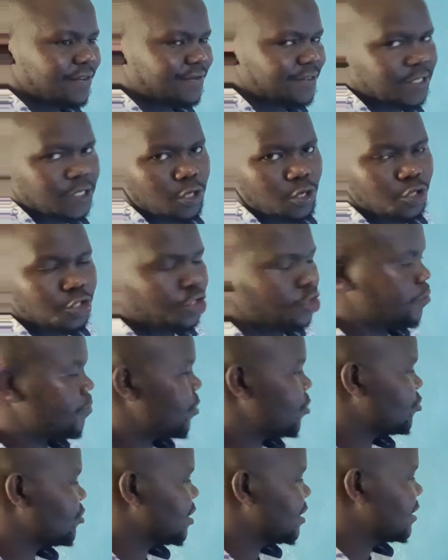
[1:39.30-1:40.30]
physiological
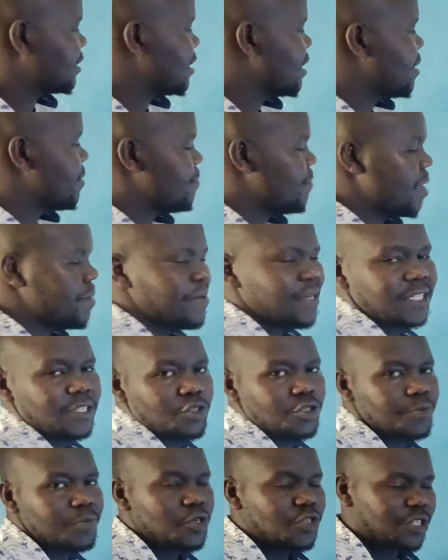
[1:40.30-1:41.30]
process. Maybe it's
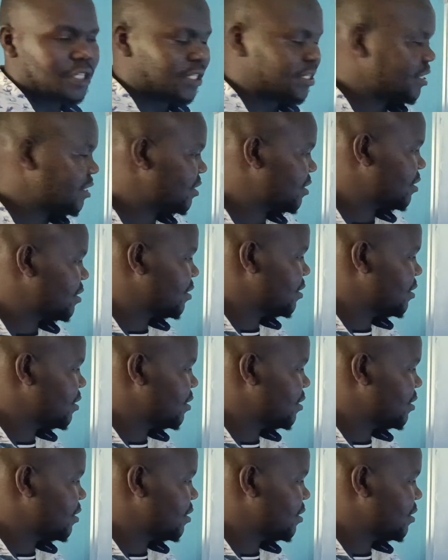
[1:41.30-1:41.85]
osmosis.